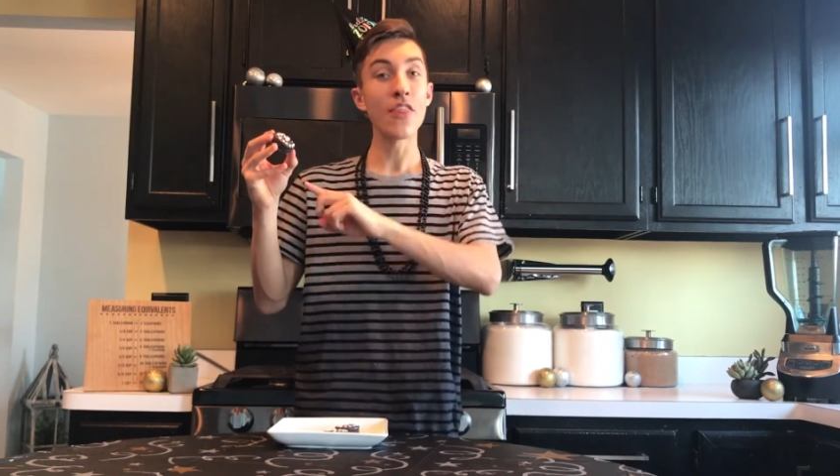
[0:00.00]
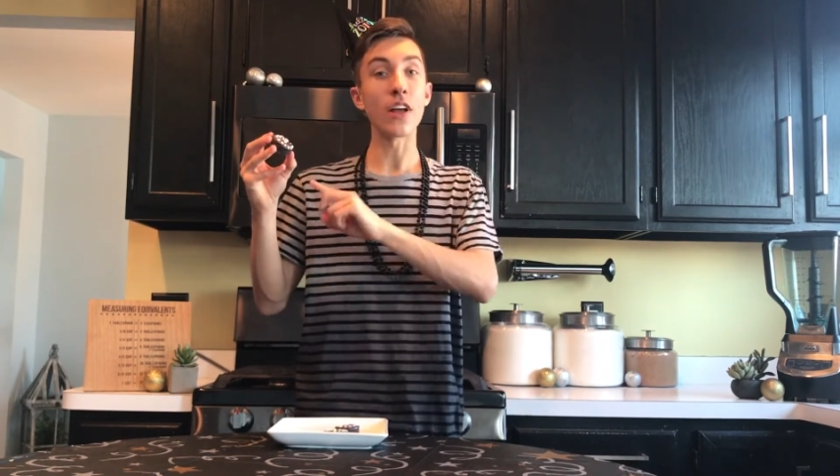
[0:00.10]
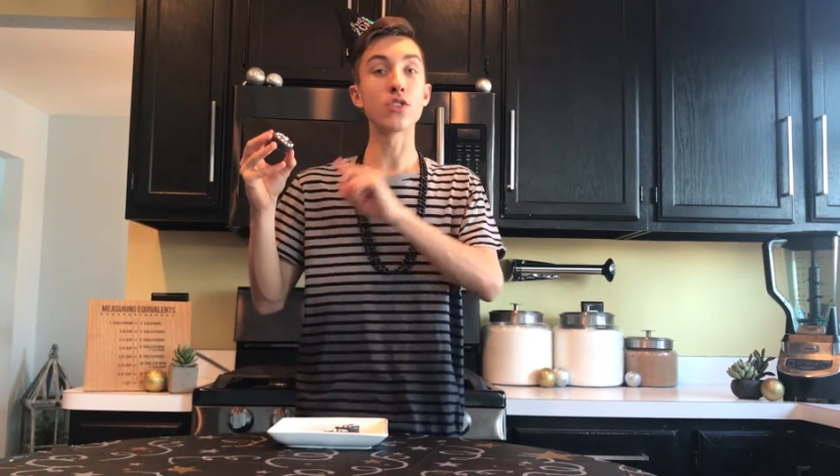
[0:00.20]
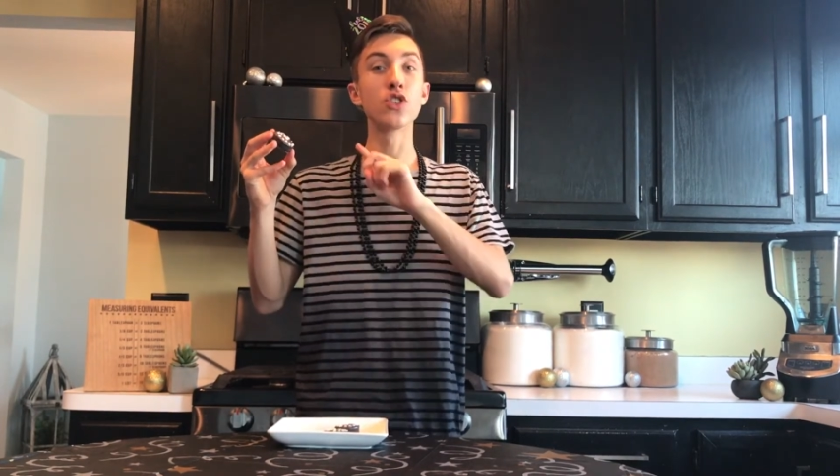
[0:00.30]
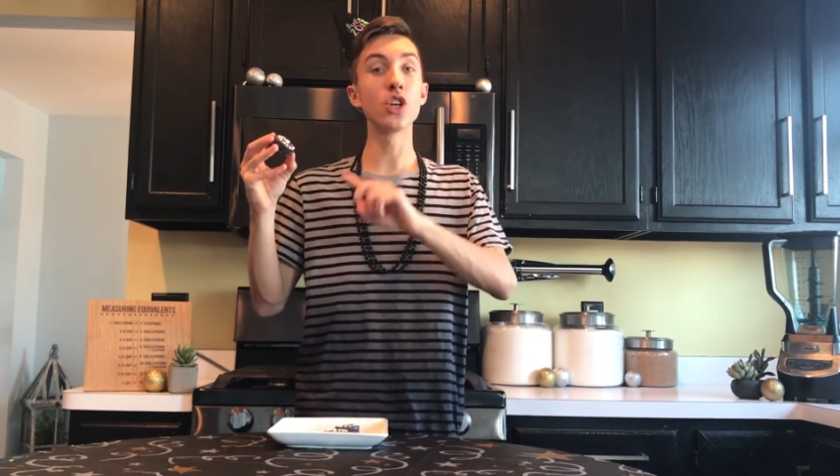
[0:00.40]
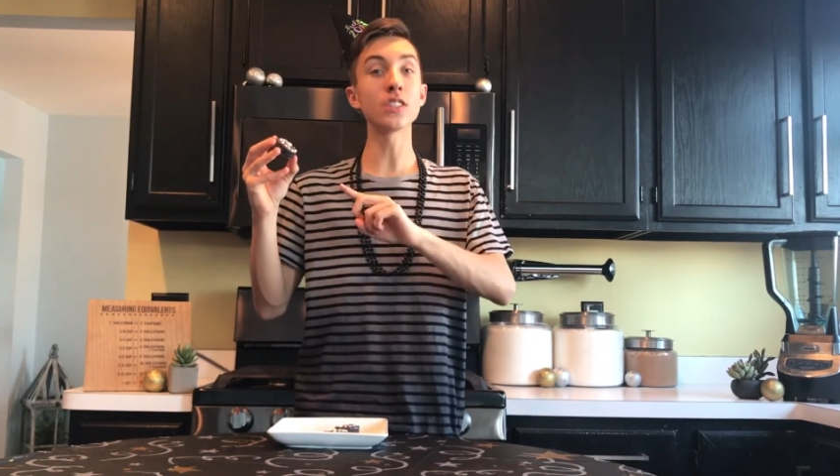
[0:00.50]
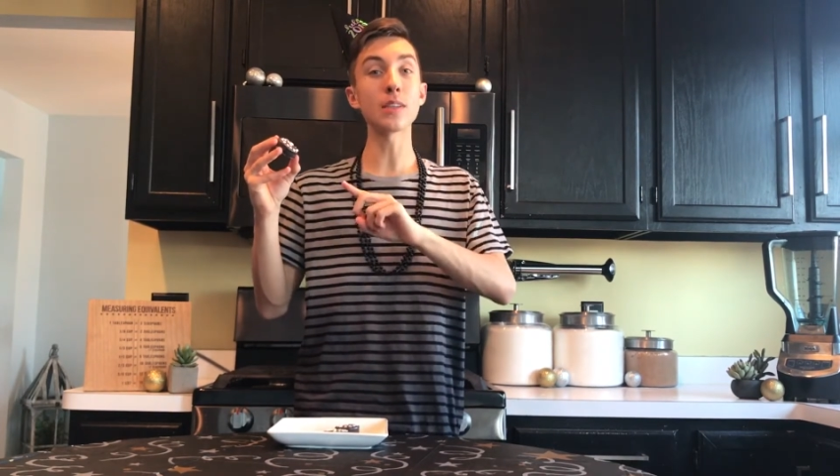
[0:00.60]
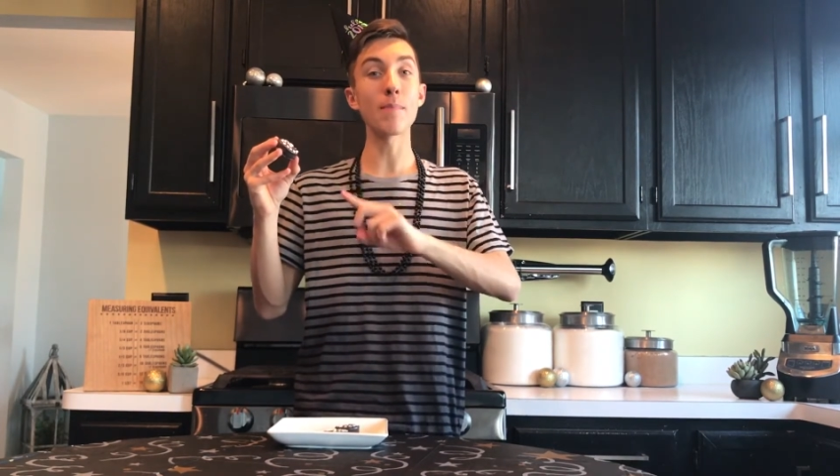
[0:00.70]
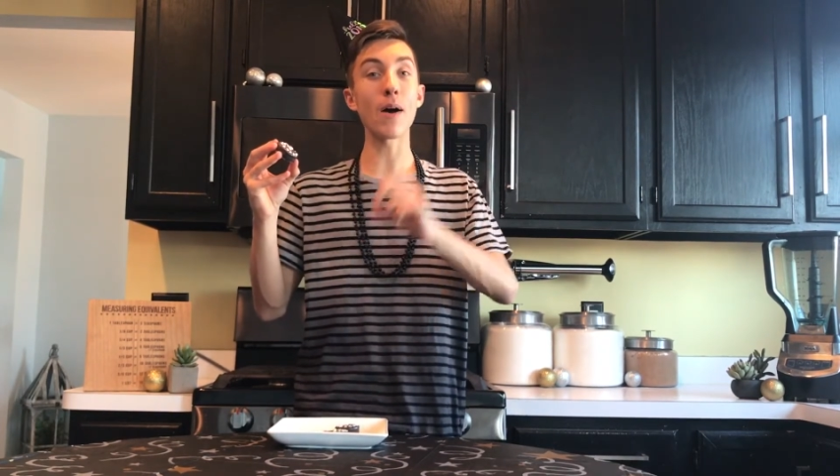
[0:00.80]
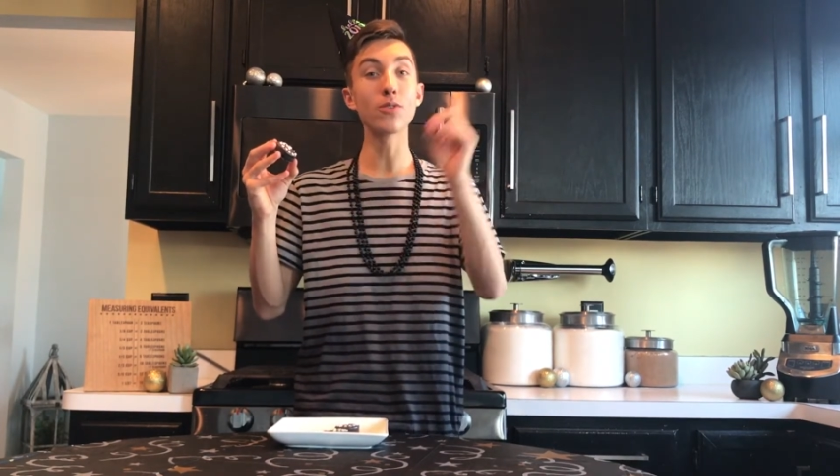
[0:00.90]
that's
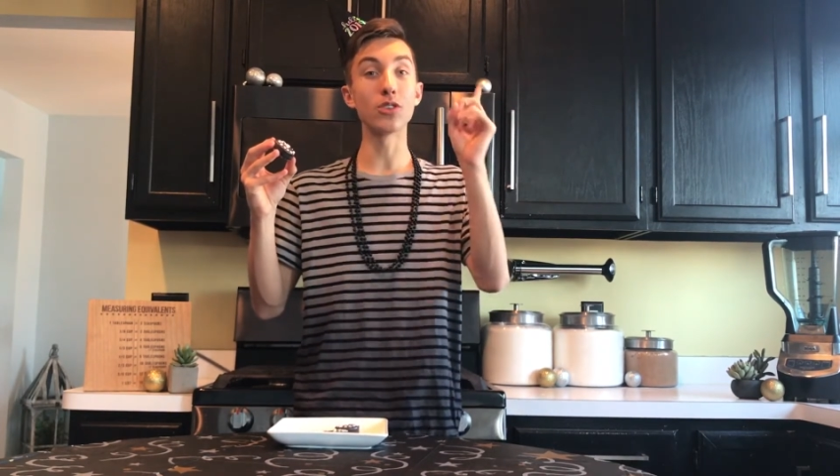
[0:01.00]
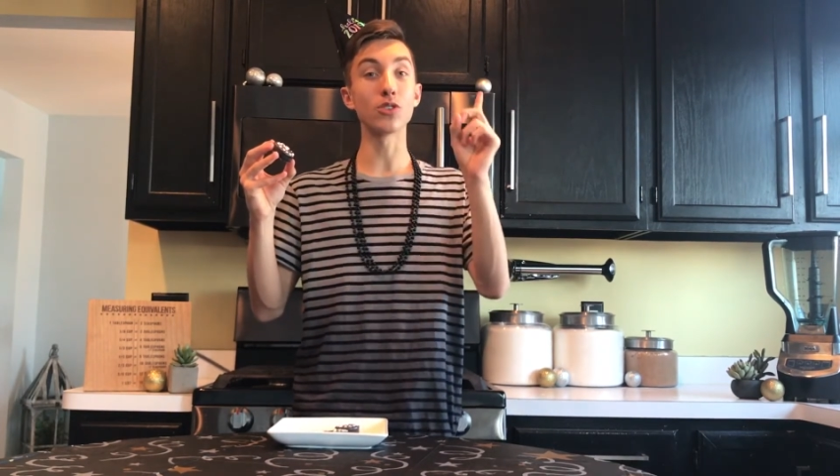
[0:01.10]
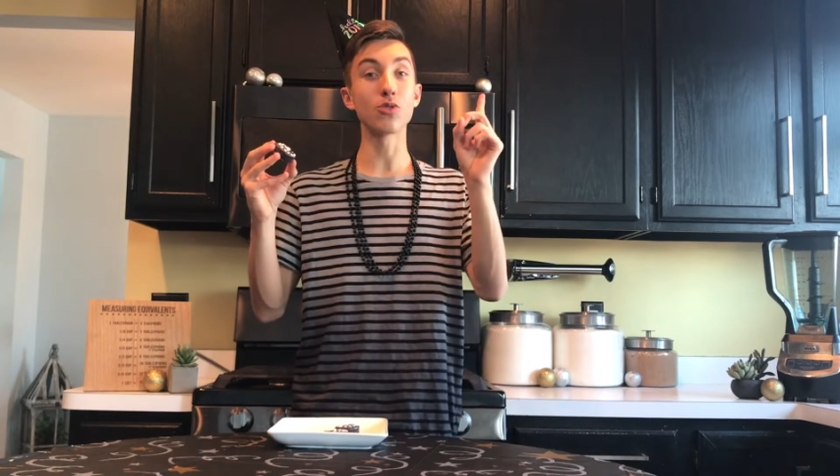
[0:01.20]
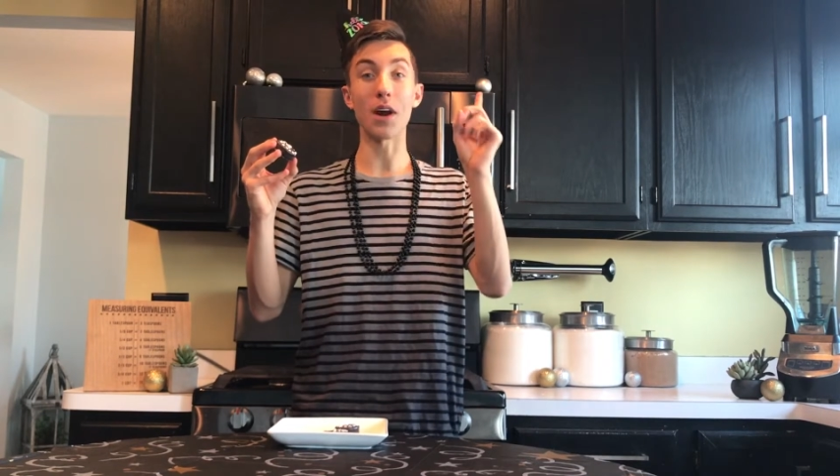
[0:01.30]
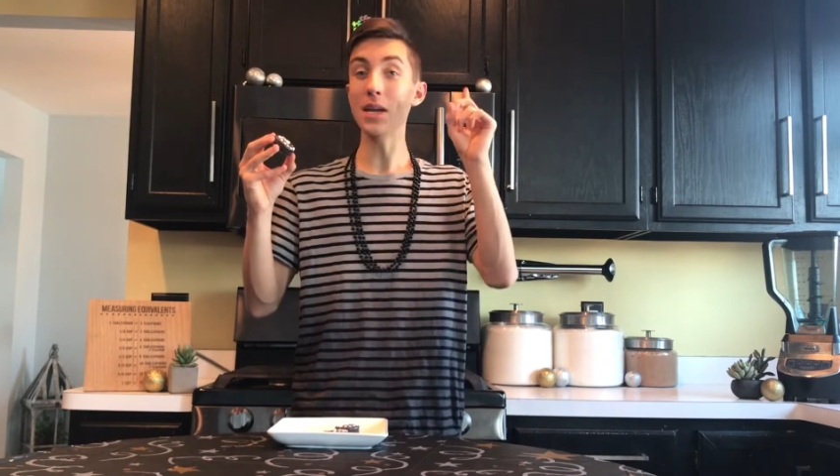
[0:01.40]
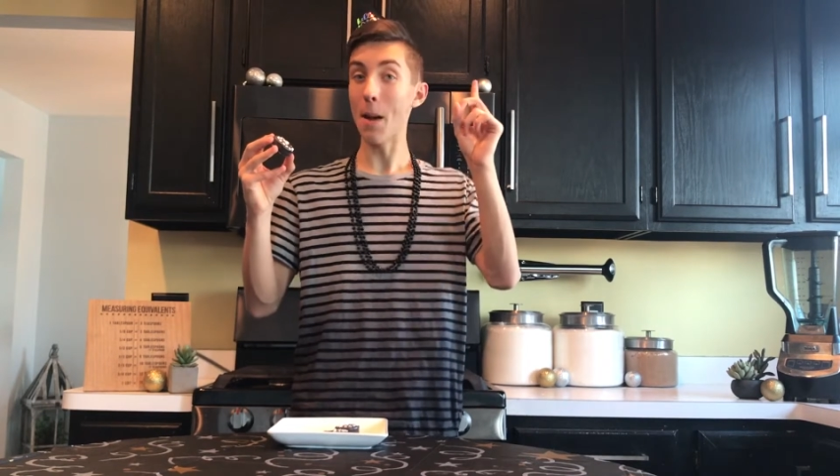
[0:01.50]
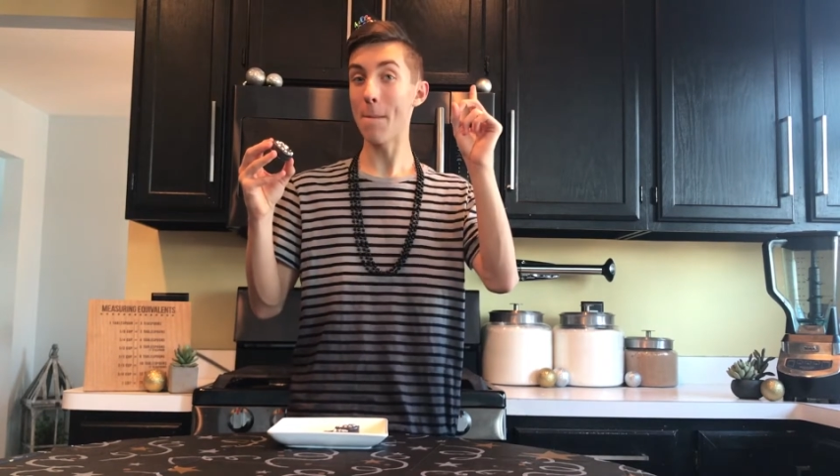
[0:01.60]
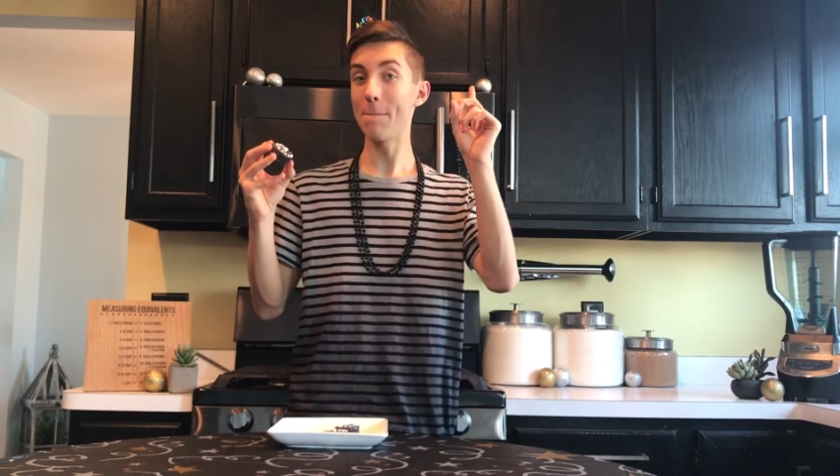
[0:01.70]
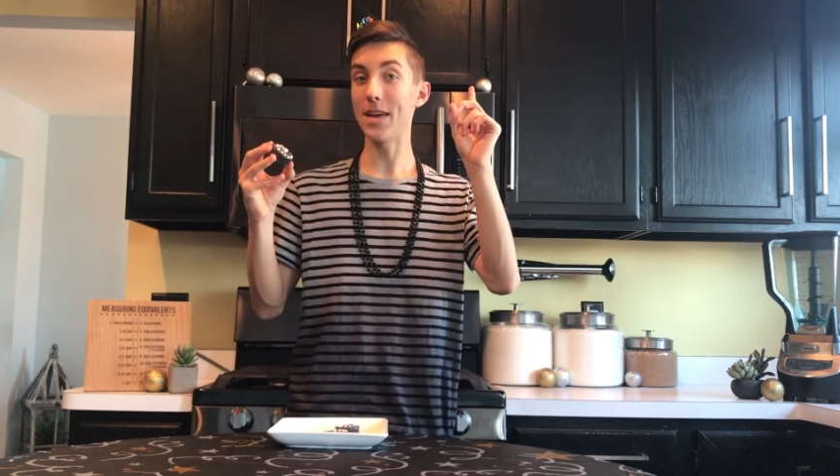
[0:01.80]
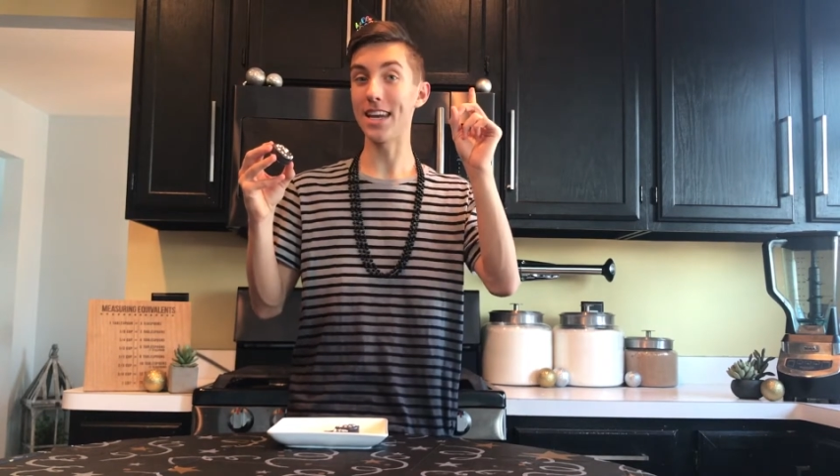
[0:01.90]
just about to strike
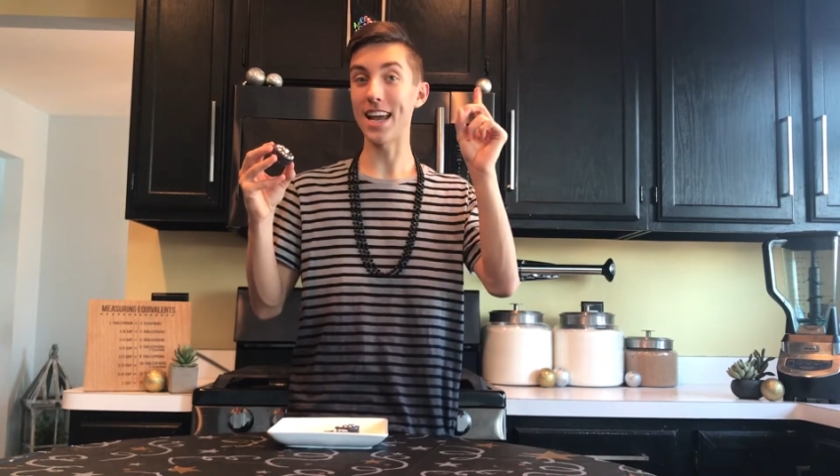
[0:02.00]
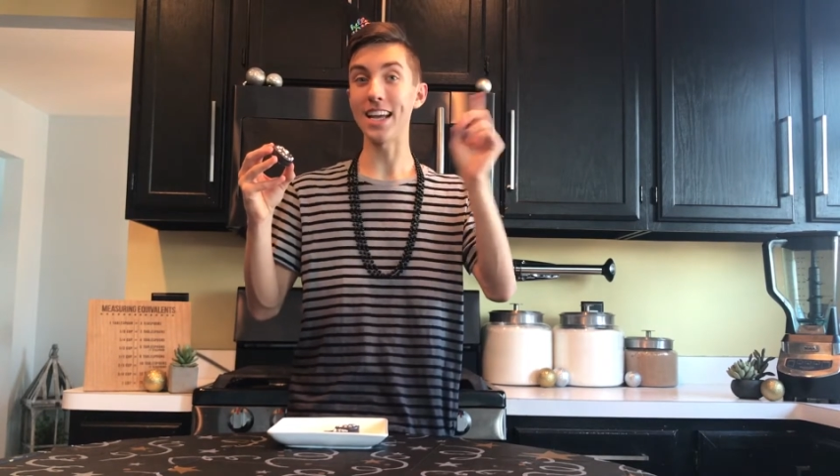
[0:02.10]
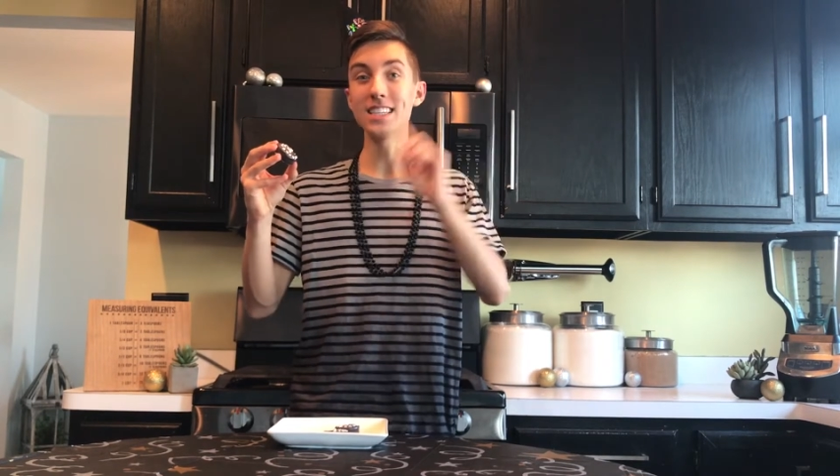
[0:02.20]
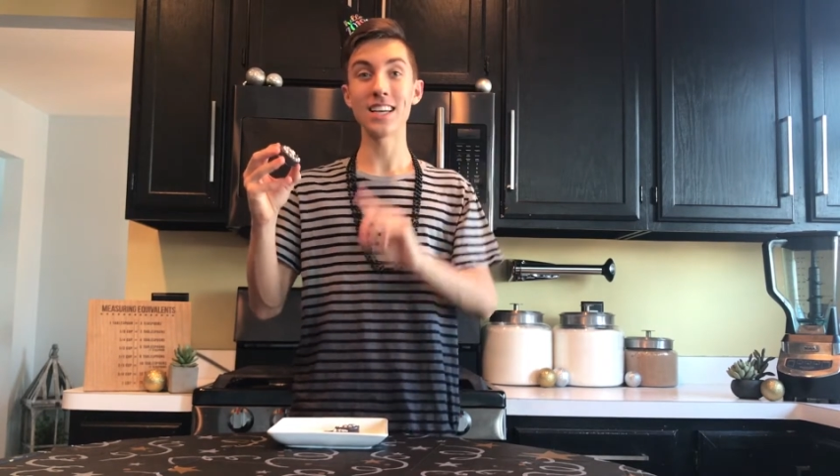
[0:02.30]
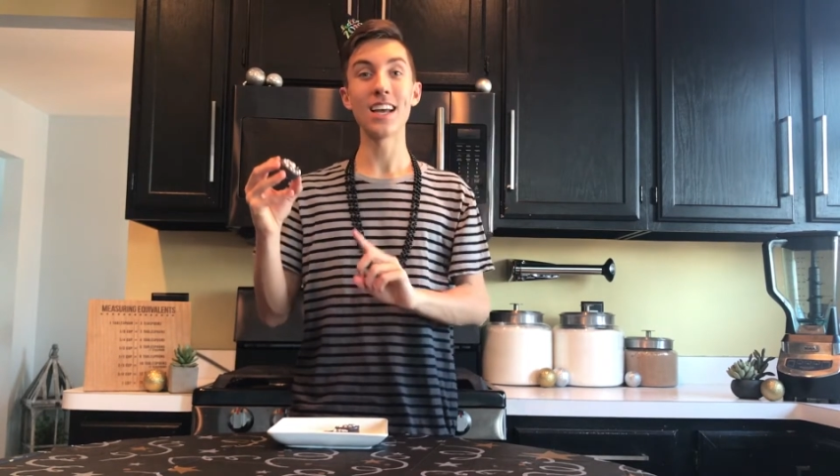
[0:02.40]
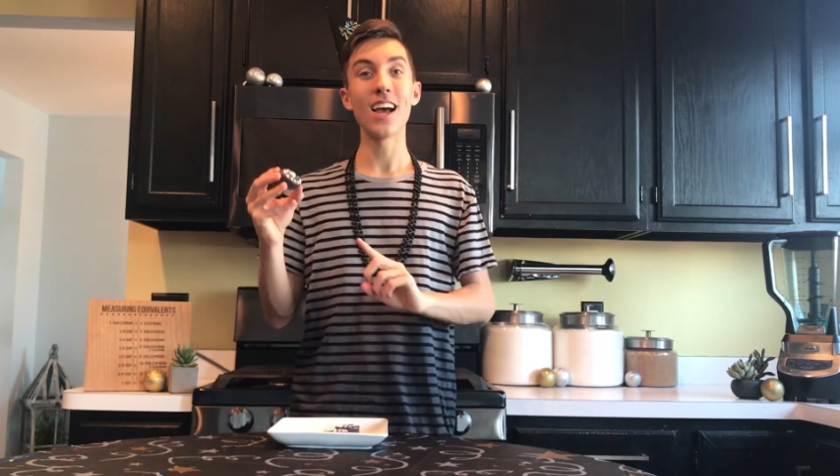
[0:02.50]
midnight.